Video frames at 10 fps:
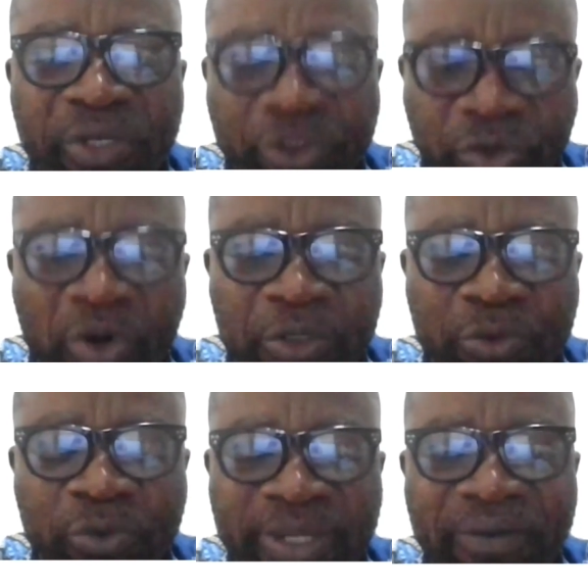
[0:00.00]
We
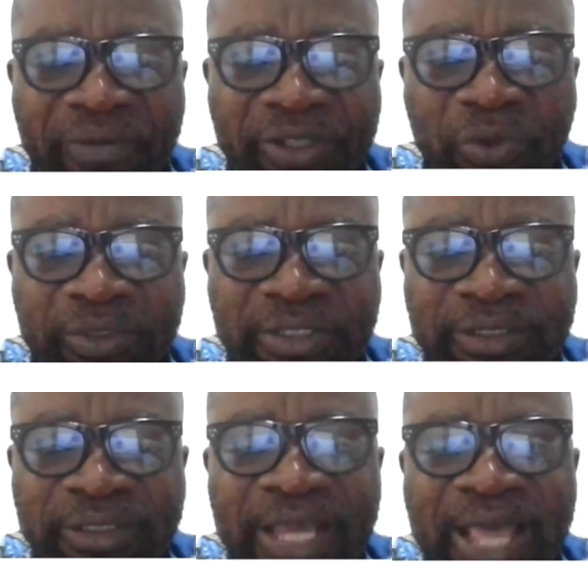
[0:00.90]
struggle to get
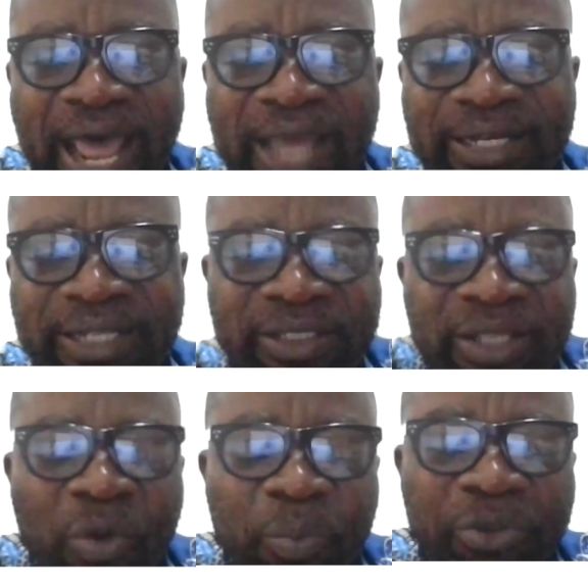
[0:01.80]
resources, and this
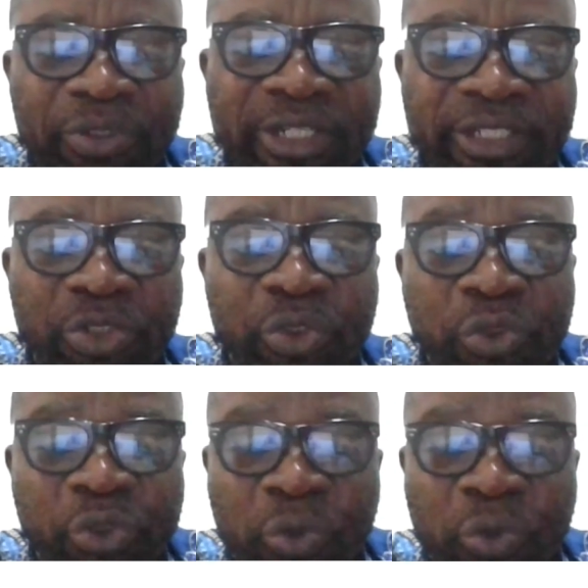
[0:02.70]
is an opportunity to
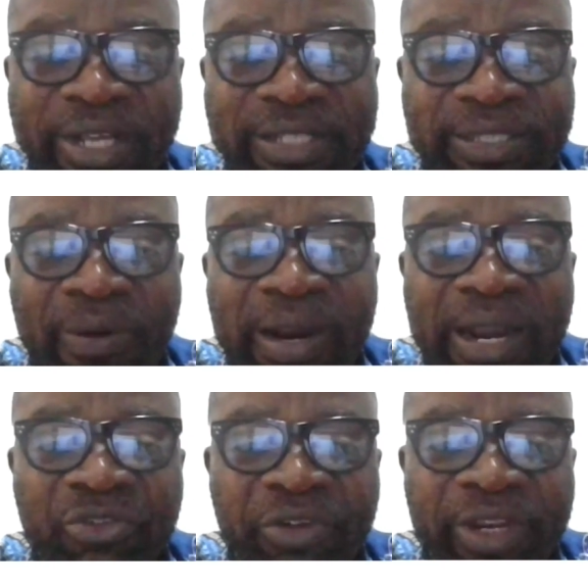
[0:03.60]
showcase our
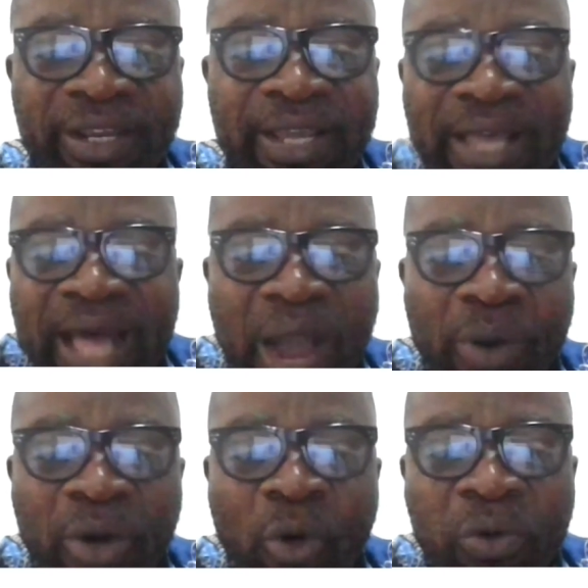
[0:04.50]
country,
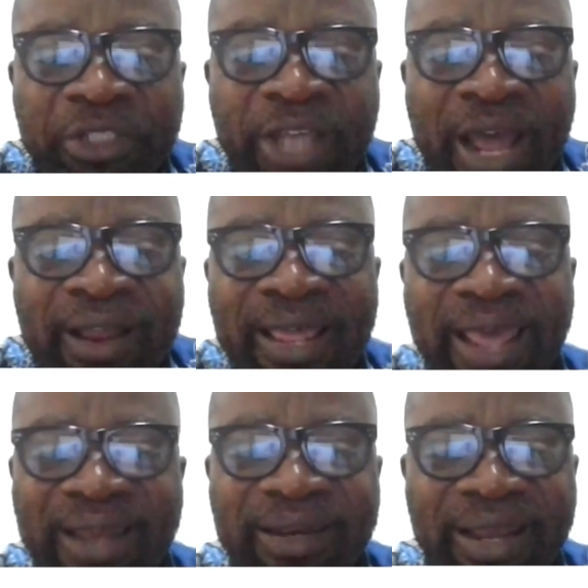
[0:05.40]
our culture,
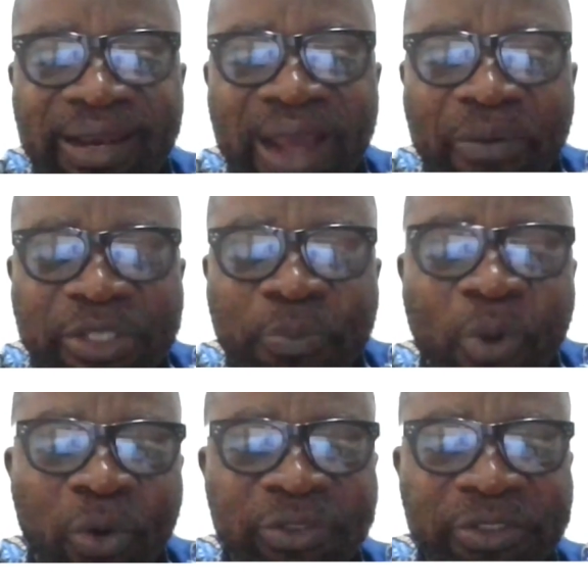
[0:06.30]
and then our
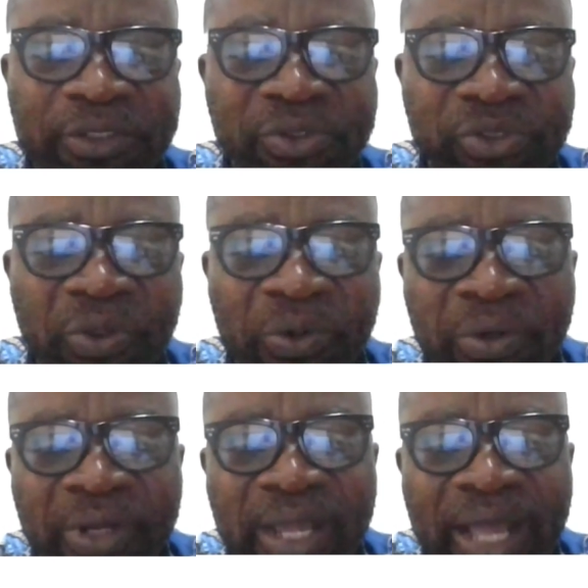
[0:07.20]
sports.
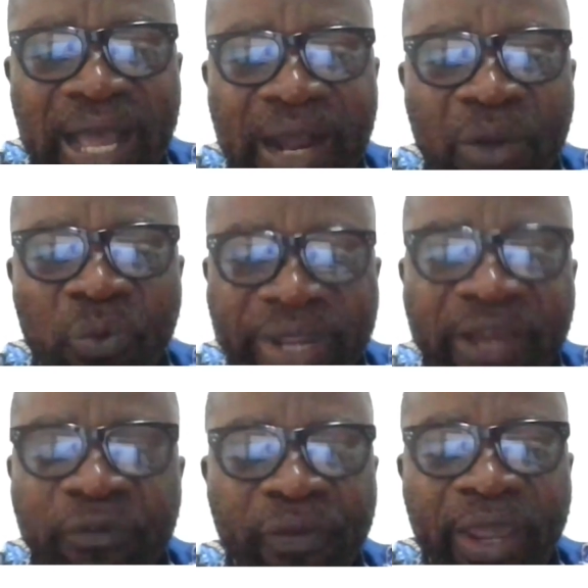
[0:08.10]
So uh, we
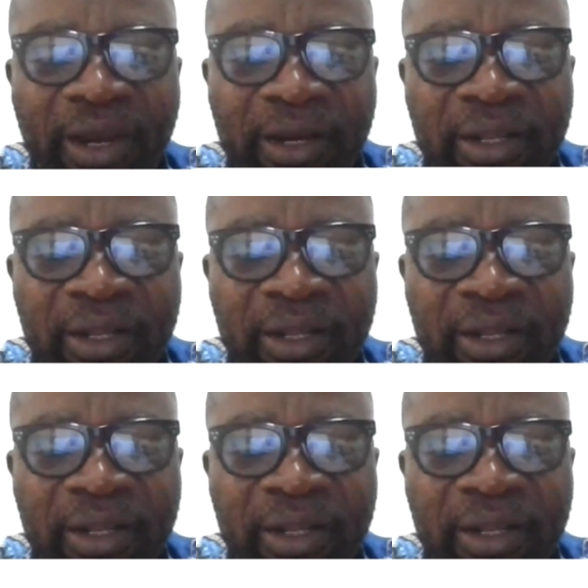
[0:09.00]
can fail.